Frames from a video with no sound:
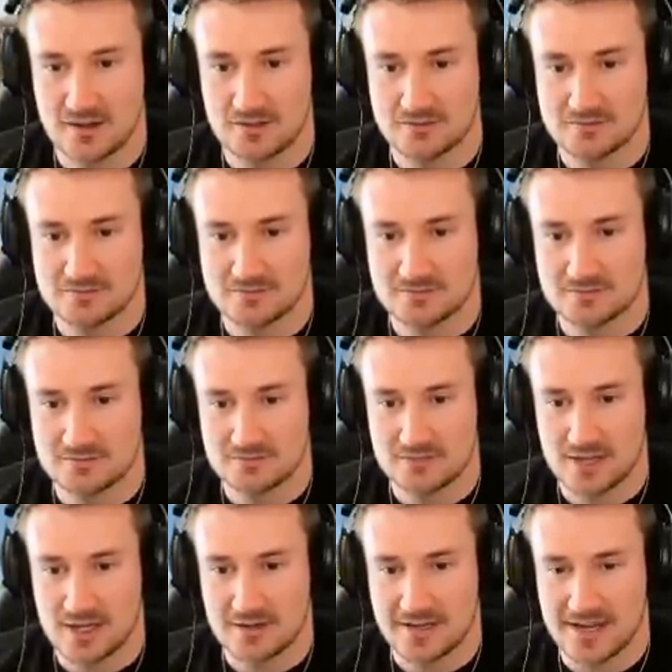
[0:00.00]
Oh,
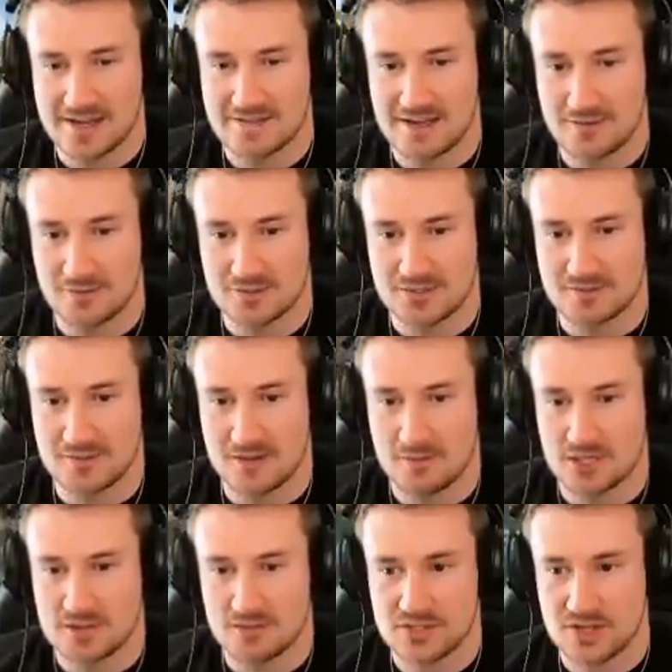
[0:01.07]
okay. That wasn't that
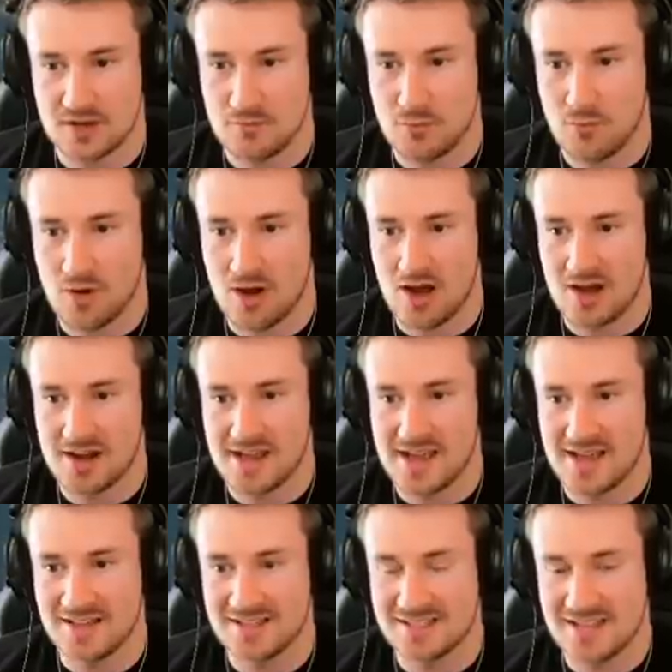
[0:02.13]
much of a dive. What
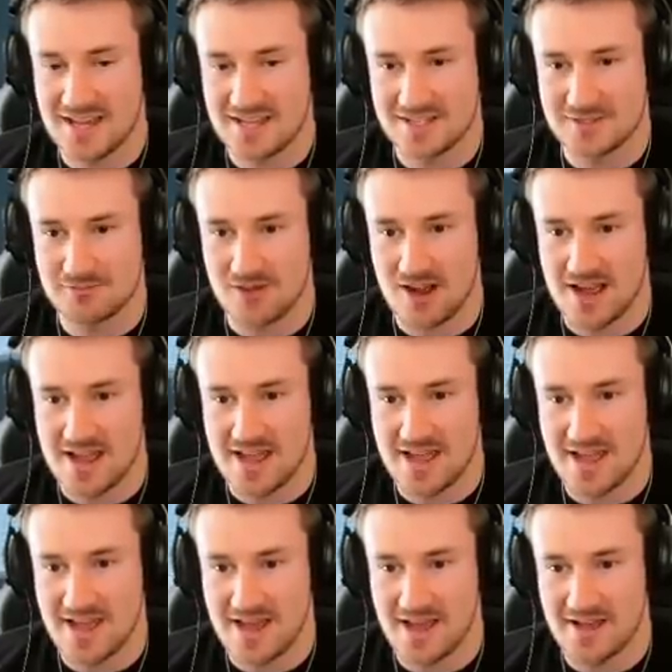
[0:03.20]
is this right
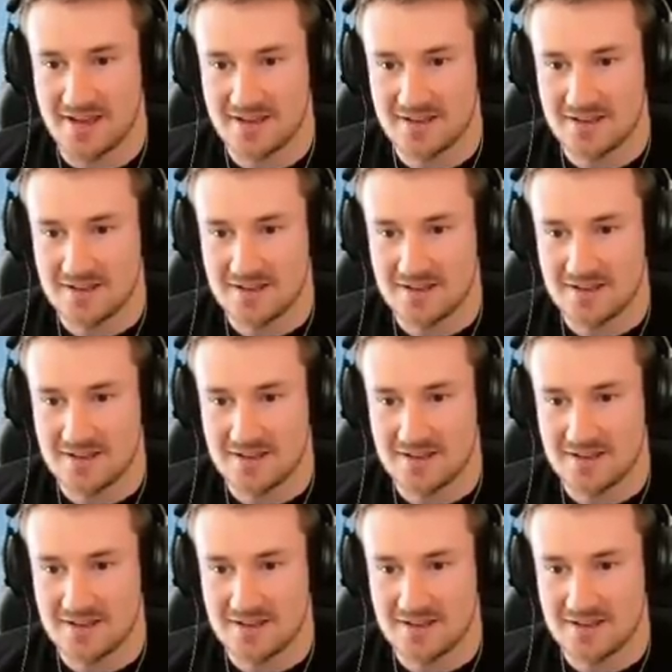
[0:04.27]
here?